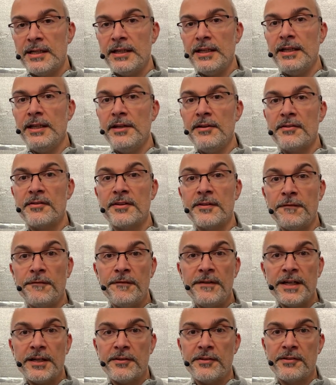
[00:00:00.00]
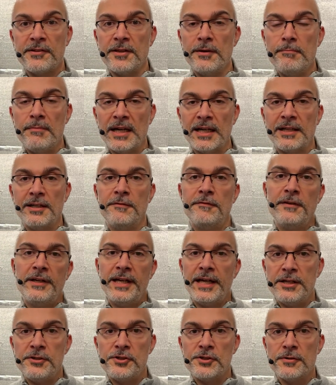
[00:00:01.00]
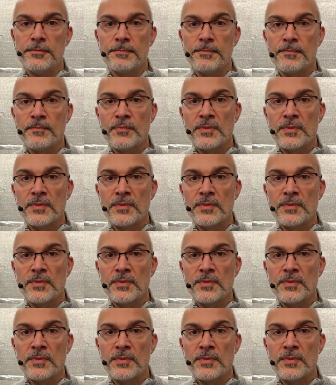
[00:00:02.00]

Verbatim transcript: is the fixed magnification.